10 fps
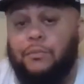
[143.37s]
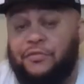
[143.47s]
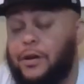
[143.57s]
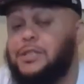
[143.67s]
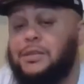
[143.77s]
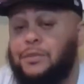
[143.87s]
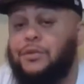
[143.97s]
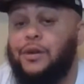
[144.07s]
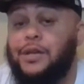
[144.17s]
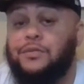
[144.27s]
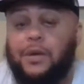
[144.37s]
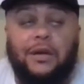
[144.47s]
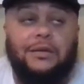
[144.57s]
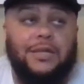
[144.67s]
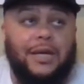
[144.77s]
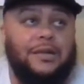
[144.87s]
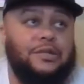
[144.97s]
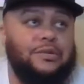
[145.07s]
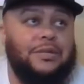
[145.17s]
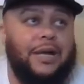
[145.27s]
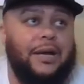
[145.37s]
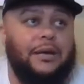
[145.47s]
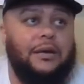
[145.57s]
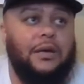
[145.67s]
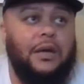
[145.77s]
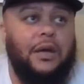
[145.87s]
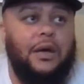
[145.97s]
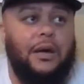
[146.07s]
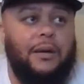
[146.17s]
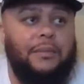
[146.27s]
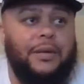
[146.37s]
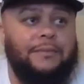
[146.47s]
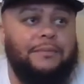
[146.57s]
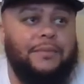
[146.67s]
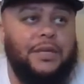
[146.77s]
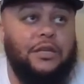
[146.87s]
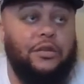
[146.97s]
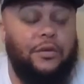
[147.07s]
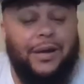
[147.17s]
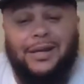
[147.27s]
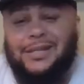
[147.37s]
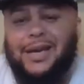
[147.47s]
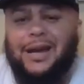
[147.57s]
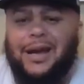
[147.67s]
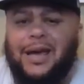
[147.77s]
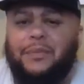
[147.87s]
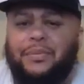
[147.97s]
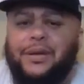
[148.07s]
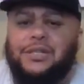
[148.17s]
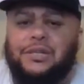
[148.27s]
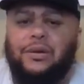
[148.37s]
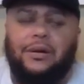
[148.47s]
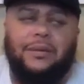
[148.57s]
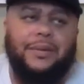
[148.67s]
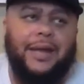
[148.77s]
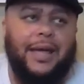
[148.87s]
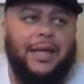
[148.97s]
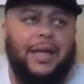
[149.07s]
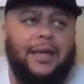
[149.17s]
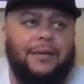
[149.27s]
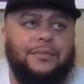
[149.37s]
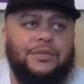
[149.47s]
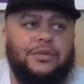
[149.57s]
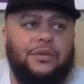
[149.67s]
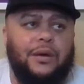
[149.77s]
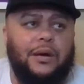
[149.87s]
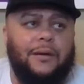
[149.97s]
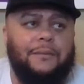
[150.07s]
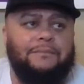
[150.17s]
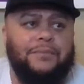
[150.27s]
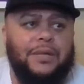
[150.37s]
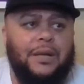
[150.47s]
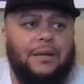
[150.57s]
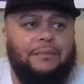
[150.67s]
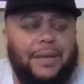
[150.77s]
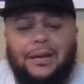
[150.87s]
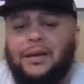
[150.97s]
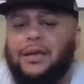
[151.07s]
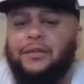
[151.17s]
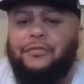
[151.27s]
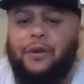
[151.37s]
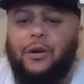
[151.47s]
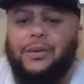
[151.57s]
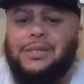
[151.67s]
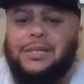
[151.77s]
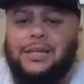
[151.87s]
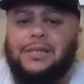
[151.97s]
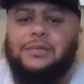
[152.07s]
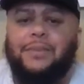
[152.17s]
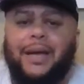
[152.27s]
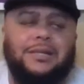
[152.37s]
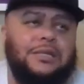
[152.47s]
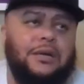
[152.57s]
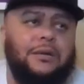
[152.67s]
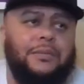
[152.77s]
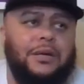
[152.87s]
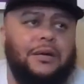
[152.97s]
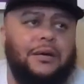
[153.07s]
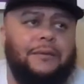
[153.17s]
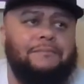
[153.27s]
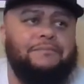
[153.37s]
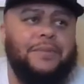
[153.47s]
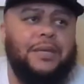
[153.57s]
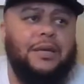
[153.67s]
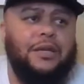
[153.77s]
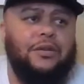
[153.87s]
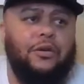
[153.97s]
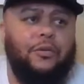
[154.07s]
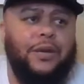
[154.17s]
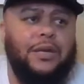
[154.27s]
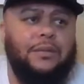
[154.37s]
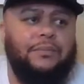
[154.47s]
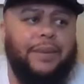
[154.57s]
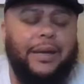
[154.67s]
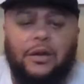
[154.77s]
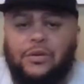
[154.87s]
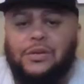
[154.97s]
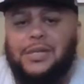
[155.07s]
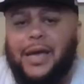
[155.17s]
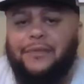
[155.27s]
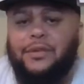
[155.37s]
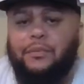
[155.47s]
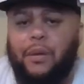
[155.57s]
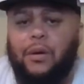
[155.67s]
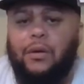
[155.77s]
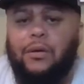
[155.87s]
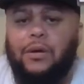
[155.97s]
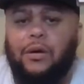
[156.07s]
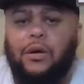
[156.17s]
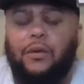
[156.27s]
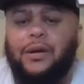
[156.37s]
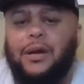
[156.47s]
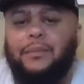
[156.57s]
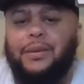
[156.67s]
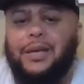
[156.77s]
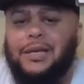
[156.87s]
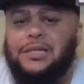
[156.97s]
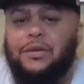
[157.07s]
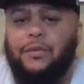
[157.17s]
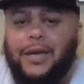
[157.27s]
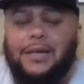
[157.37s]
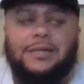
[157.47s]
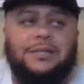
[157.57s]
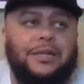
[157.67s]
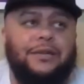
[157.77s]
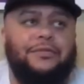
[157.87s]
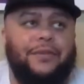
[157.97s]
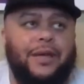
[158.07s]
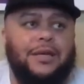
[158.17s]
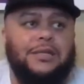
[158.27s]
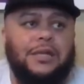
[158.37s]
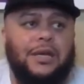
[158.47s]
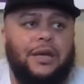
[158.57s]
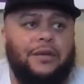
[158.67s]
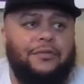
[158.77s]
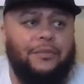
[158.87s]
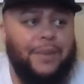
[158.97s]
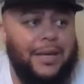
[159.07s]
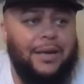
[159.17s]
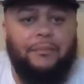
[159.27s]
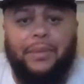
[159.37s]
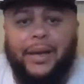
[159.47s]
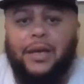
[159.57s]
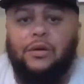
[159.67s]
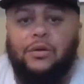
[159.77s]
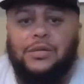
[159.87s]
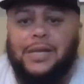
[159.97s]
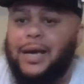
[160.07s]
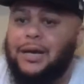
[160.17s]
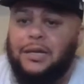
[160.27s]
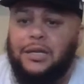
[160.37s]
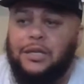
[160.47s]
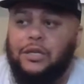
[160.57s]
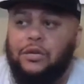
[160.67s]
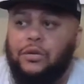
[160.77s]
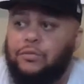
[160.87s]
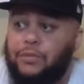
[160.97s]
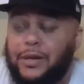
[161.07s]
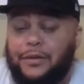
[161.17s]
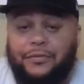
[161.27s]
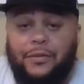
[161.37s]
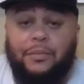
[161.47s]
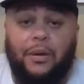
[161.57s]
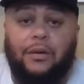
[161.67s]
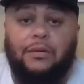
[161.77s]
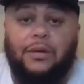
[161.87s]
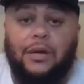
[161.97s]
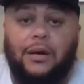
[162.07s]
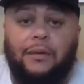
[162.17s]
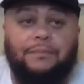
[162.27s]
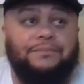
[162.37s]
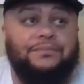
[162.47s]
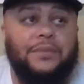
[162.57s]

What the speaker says: Foster Moreau as well as an LSU Tiger. But, you know, Raiders got a lot of pressure on him in that game. So, me looking forward to this matchup, you know, when the Bengals have the ball or going up against the Raiders defense, for me, the Bengals got to, you know, run the football.